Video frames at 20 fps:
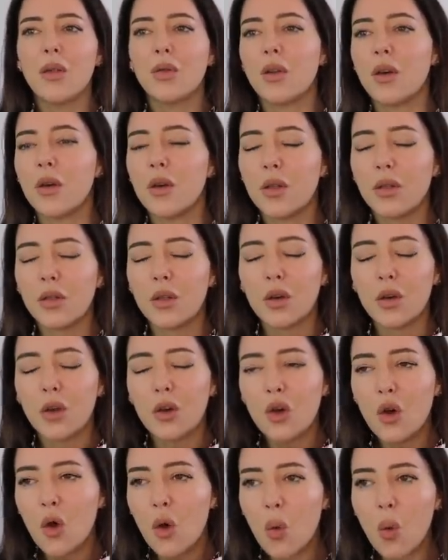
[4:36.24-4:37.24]
the, the
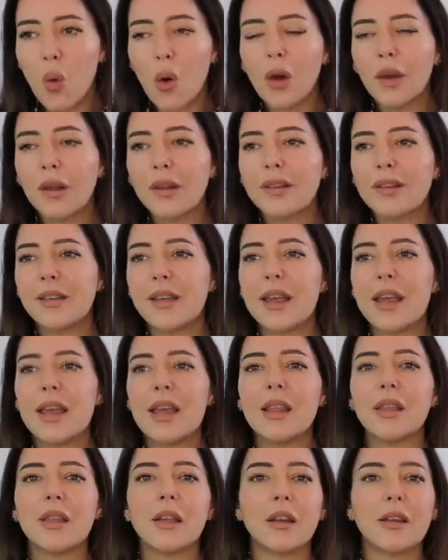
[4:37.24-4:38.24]

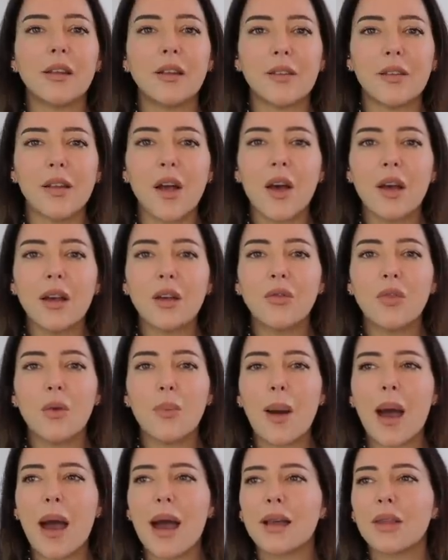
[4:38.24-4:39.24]
quality, the design of the
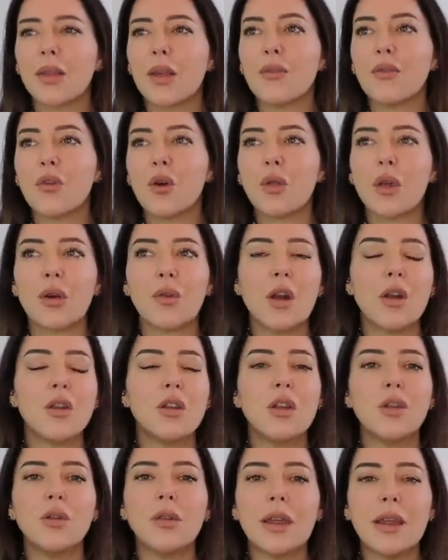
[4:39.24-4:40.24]
bag, they've got their own
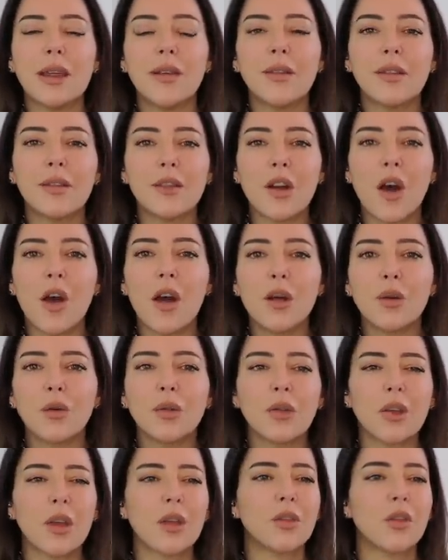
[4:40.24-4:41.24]
unique
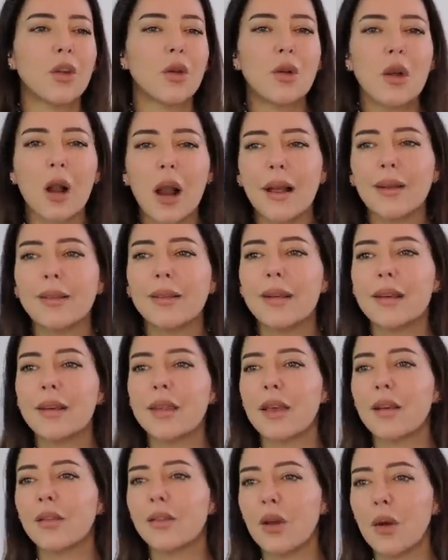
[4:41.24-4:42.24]
styles, they're so classic,
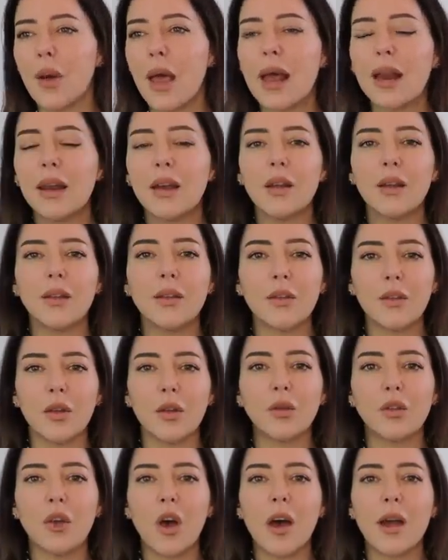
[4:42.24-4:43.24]
they're so elegant, so
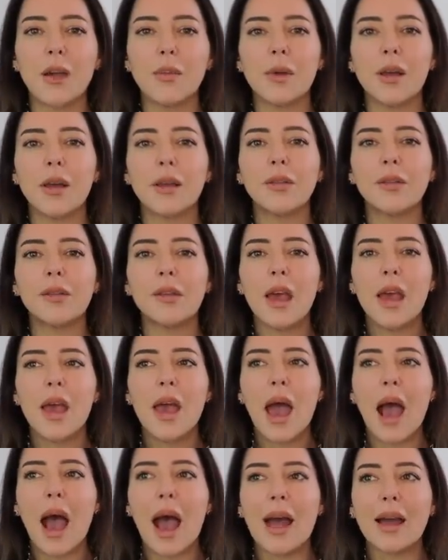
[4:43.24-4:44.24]
timeless,
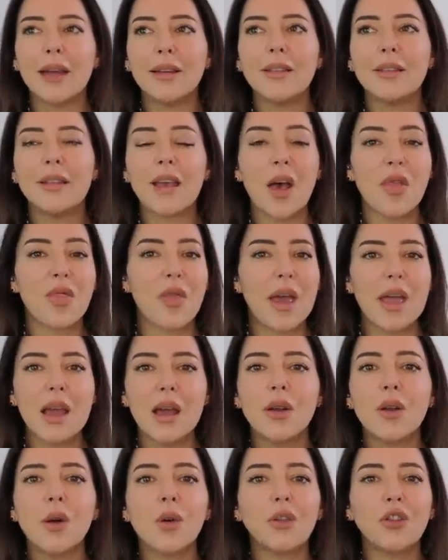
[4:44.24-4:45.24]
and they
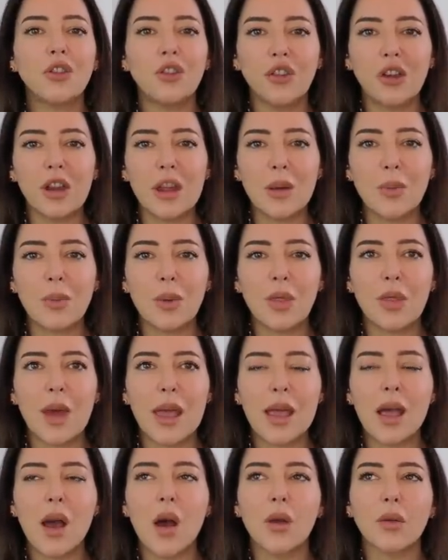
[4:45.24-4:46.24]
are not cheap.
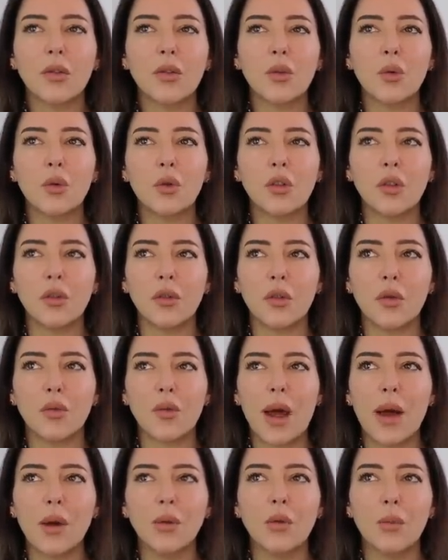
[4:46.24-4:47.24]
They are sort of
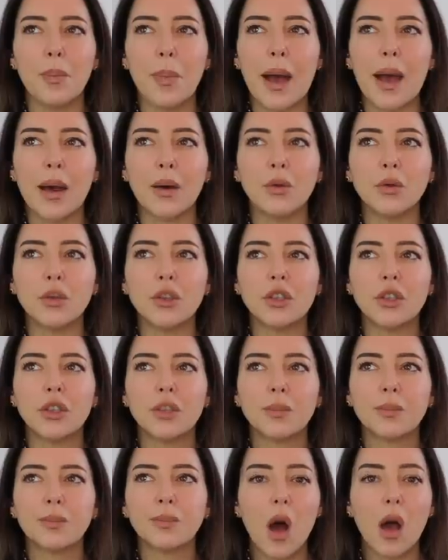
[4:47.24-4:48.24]
around about,
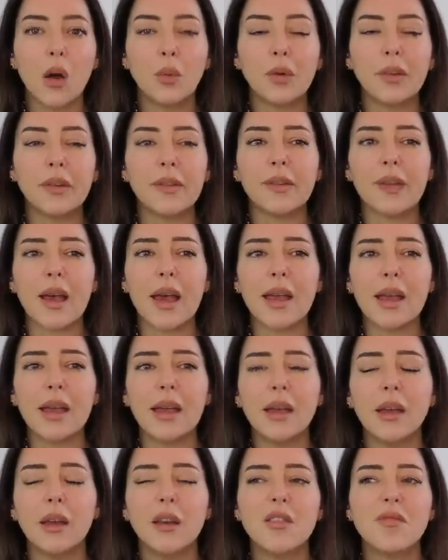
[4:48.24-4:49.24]
I would
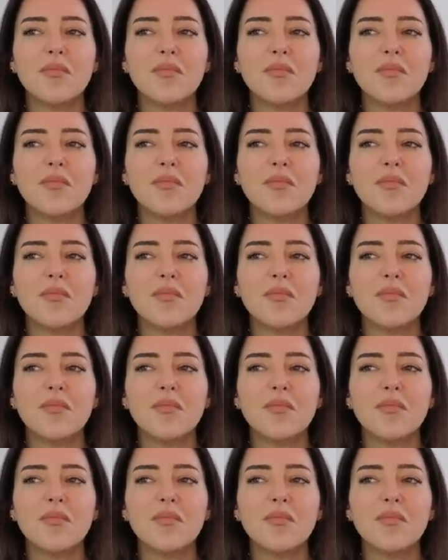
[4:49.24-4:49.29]
say,